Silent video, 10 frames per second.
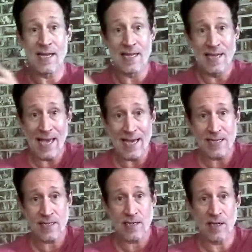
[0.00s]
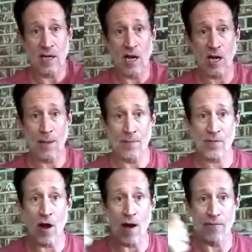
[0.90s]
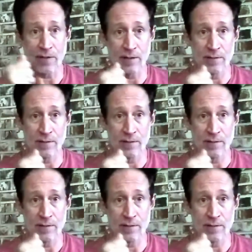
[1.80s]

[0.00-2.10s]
get a cup of coffee.